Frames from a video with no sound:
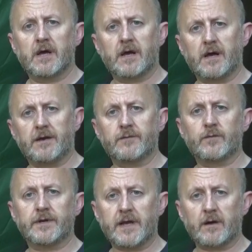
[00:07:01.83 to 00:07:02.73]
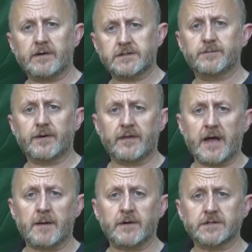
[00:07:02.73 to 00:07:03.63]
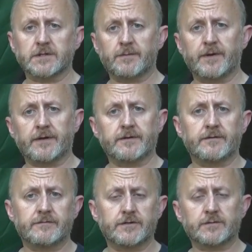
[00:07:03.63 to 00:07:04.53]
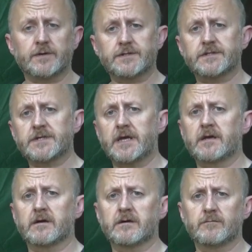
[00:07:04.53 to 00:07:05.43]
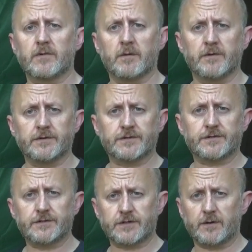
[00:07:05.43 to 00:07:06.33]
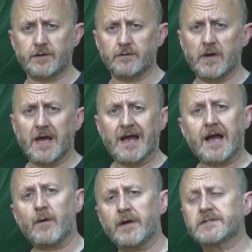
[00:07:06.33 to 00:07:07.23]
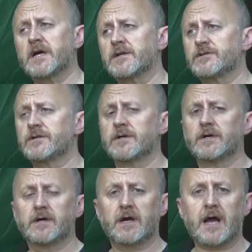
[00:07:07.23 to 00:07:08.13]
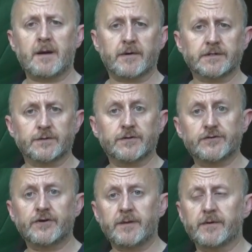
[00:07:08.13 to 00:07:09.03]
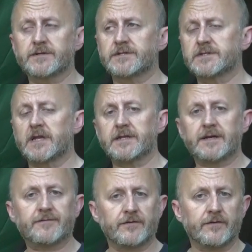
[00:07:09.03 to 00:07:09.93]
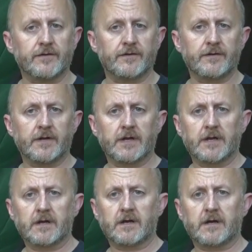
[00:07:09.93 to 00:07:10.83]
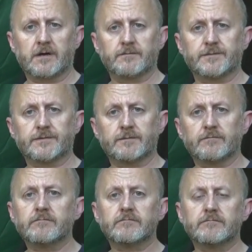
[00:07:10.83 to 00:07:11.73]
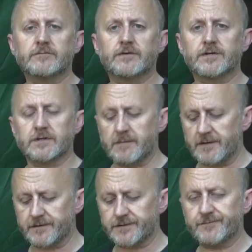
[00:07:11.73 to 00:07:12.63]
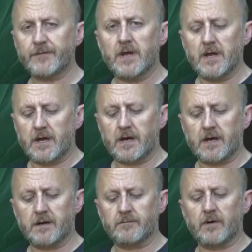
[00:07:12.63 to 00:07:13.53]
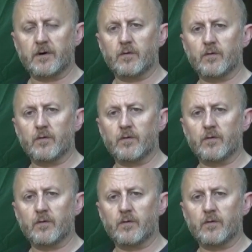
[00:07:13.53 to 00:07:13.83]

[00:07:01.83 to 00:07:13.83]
and we're now into putting the hammocks up. And I just wanted to take a moment just to show you how I attach a hammock to a tree, because it's slightly different than um, traditional methods. Um,